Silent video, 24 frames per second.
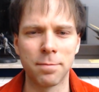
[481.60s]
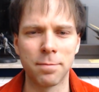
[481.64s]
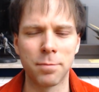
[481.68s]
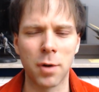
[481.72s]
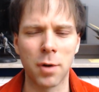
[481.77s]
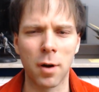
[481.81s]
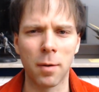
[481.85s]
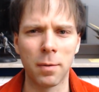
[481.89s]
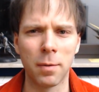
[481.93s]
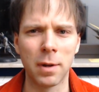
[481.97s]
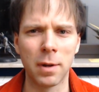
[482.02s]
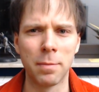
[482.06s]

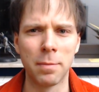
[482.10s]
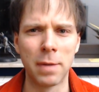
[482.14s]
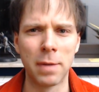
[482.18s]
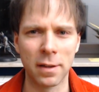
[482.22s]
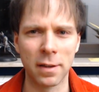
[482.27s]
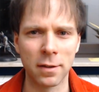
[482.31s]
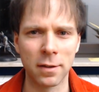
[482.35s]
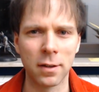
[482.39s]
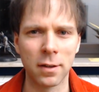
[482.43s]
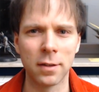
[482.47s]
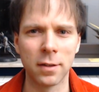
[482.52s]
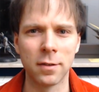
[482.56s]
probably better
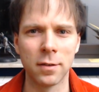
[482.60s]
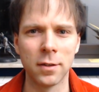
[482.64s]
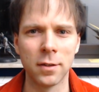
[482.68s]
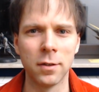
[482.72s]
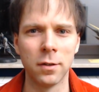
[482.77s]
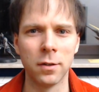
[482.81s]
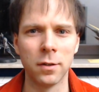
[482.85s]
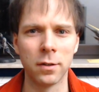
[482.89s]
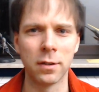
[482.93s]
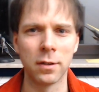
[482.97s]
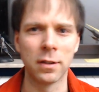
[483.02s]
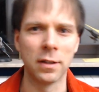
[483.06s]
not to
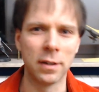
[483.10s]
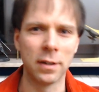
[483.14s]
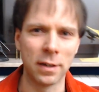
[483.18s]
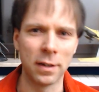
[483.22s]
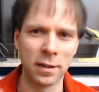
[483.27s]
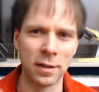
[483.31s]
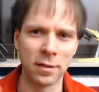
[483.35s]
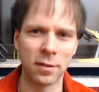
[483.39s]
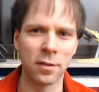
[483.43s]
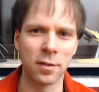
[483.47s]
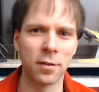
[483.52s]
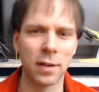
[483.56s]
use the
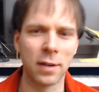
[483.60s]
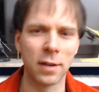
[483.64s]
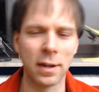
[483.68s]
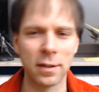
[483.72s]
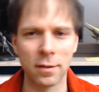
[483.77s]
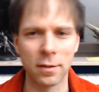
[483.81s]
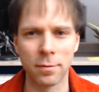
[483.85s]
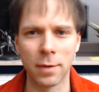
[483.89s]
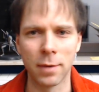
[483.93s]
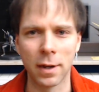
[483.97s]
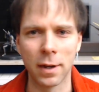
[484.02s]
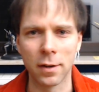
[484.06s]

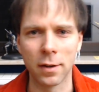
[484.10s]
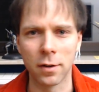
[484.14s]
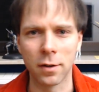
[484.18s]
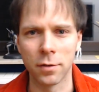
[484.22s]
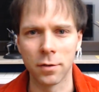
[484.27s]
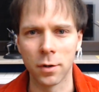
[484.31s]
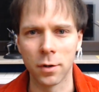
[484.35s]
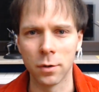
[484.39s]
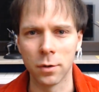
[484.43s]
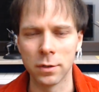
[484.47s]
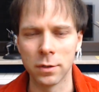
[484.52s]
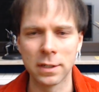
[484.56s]
integrated
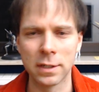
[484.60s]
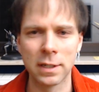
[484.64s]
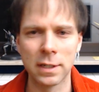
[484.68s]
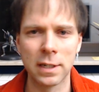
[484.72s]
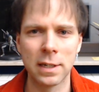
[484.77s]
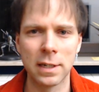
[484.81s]
microphones.